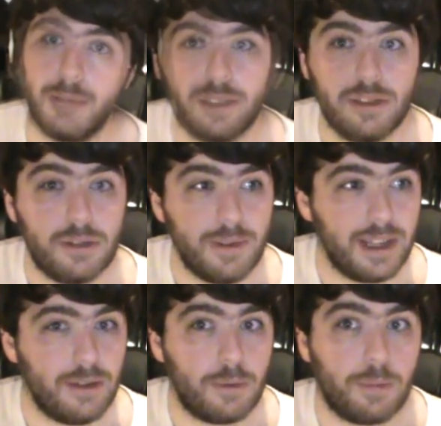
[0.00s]
There's
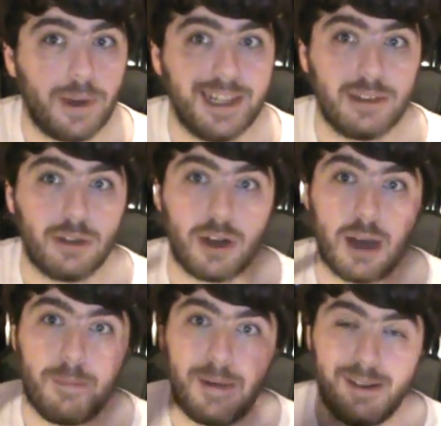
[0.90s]
really no point to talk
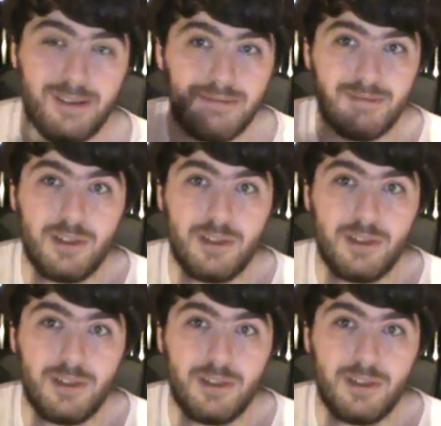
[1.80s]
about